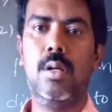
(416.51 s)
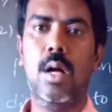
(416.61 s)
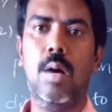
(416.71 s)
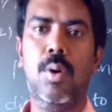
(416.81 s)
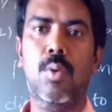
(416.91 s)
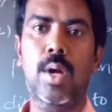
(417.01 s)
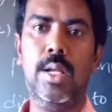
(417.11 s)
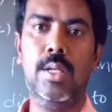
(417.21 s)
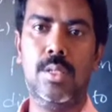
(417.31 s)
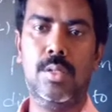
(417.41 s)
copper
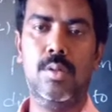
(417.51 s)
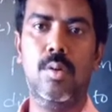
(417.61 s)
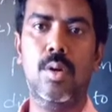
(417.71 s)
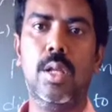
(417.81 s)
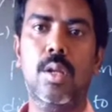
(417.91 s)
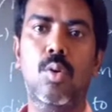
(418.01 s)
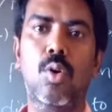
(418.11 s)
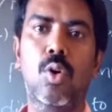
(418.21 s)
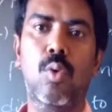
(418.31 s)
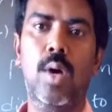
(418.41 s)
whites, okay, now
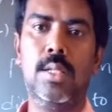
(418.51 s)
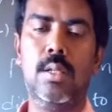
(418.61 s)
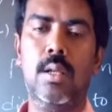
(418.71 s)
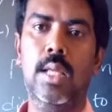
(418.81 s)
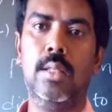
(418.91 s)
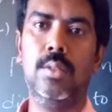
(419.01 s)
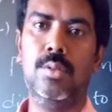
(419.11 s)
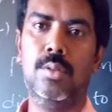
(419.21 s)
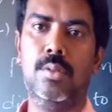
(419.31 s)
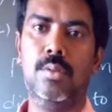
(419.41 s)
gold whites like that.